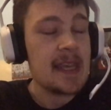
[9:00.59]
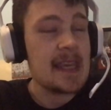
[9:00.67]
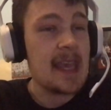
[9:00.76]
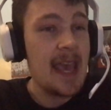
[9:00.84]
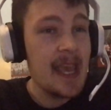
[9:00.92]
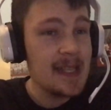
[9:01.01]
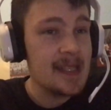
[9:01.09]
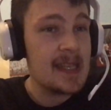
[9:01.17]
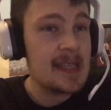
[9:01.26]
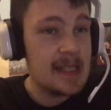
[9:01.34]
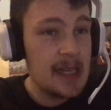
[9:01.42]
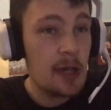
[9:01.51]
He heads
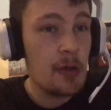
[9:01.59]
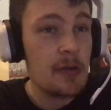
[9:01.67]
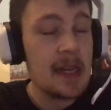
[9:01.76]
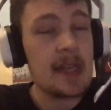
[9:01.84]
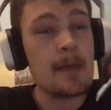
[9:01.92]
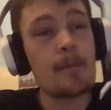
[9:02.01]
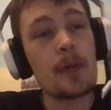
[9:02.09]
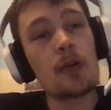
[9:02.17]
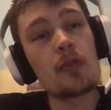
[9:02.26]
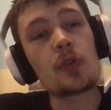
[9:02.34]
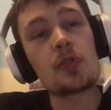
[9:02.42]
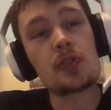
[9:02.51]
it down and the
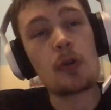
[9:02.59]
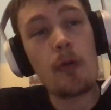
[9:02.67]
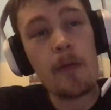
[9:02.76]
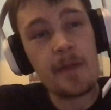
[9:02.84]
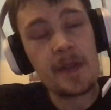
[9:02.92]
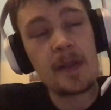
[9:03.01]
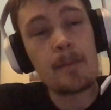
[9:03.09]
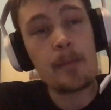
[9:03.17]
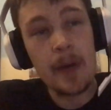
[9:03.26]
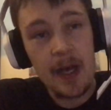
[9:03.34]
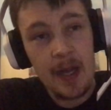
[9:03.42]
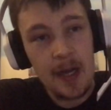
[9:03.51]
ball goes over the
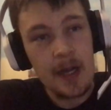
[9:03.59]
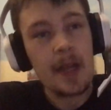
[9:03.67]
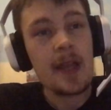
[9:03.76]
bar.